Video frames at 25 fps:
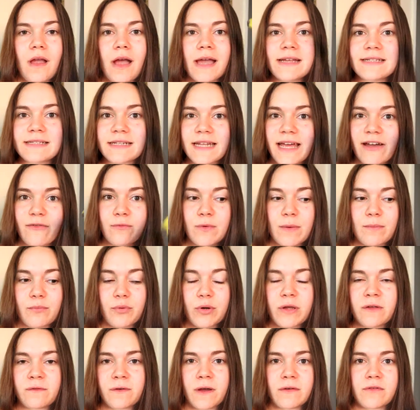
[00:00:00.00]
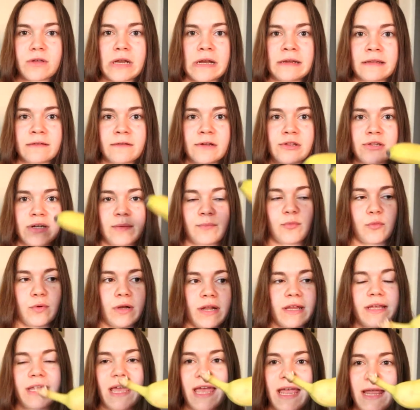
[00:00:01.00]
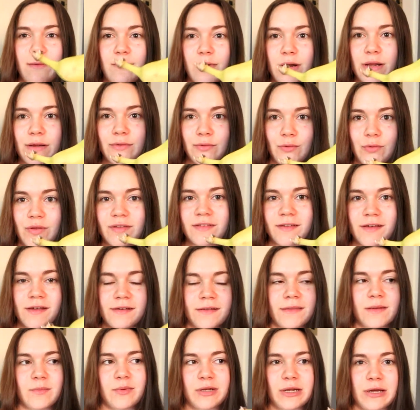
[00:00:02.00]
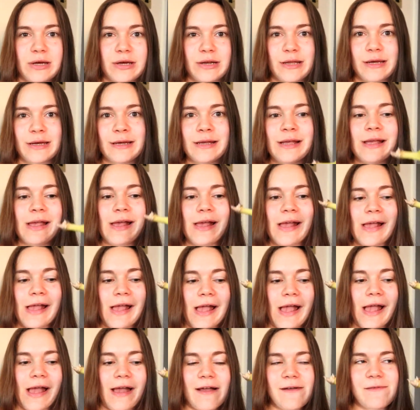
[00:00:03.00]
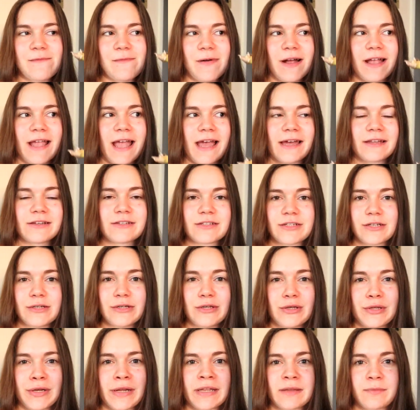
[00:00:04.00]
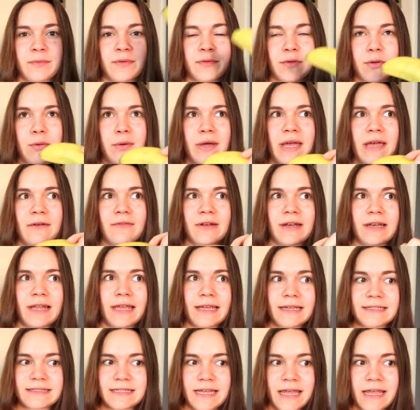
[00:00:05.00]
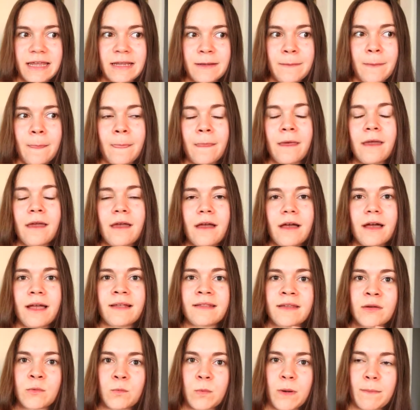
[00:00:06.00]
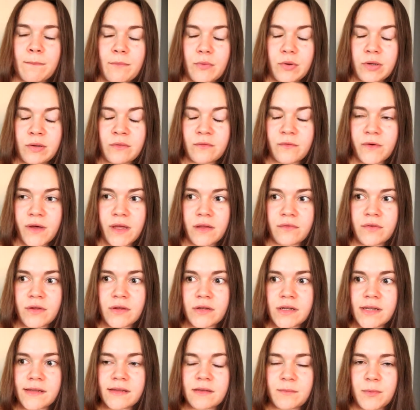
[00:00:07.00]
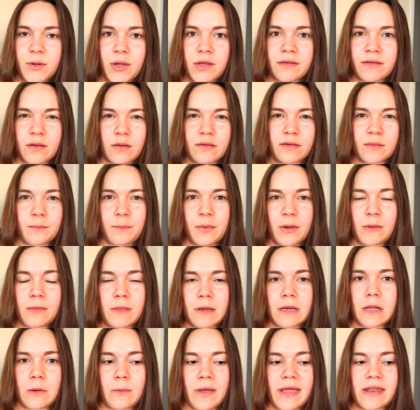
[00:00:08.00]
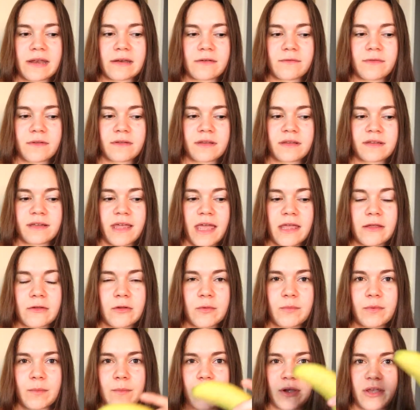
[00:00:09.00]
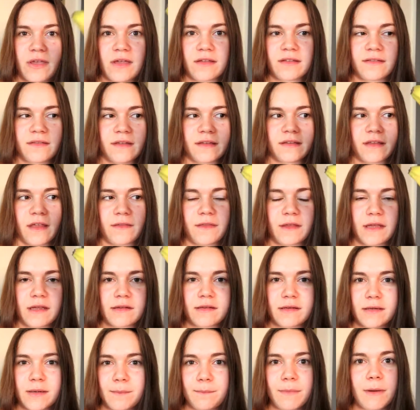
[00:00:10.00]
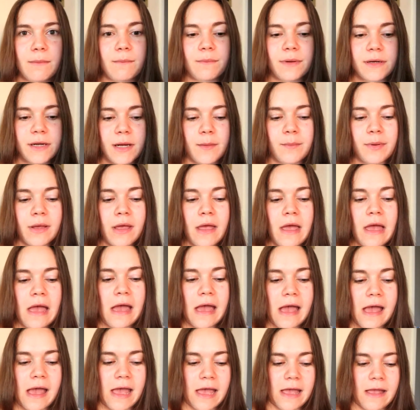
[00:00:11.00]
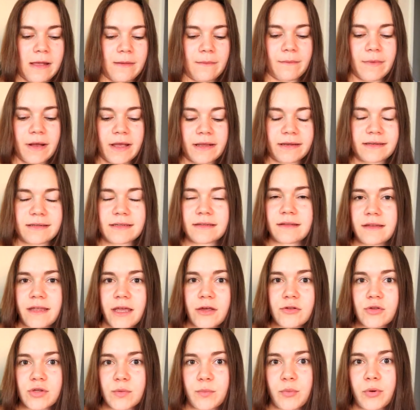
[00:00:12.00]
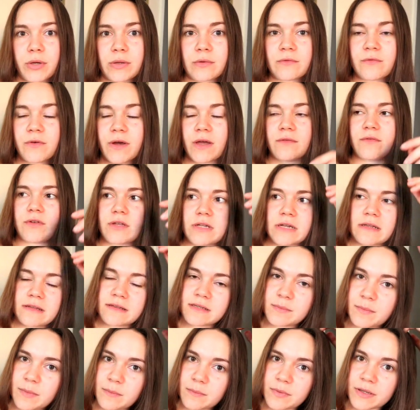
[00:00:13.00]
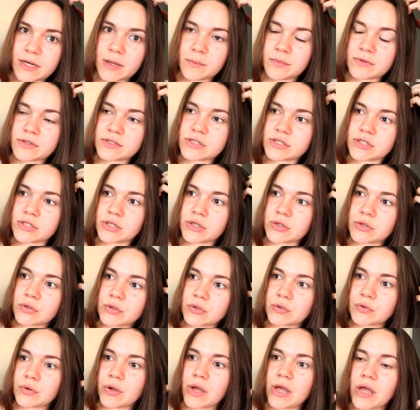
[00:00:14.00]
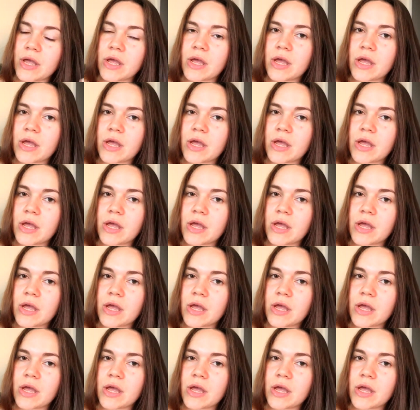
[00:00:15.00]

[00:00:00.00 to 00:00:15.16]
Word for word: I did have one point five units originally, but when I came and I saw the size of the banana, um, I had two units because although I have a leg day, I did one point five units because I was a bit on the lower end of the scale, but because this I think is going to bump it up, um, I did the extra zero point five units to bump it up to